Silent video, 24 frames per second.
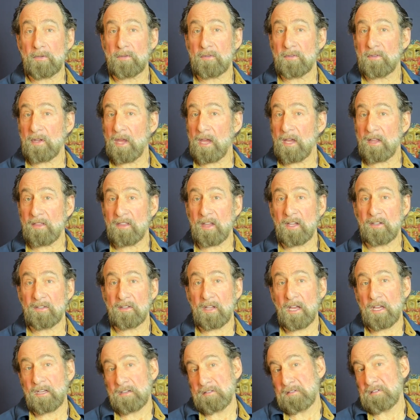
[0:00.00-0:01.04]
saying things
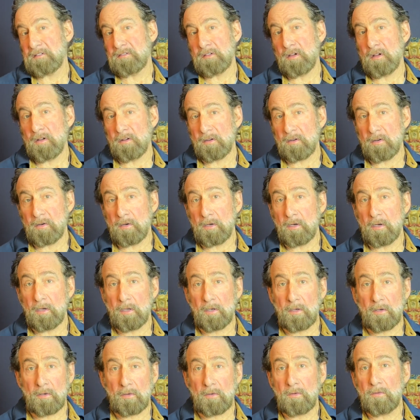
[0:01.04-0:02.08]
like it's all good
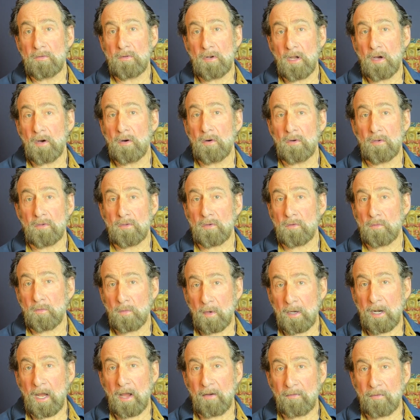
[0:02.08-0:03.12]
or who knows or
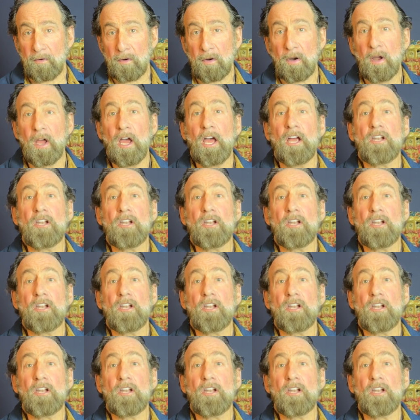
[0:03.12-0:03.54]
whatever,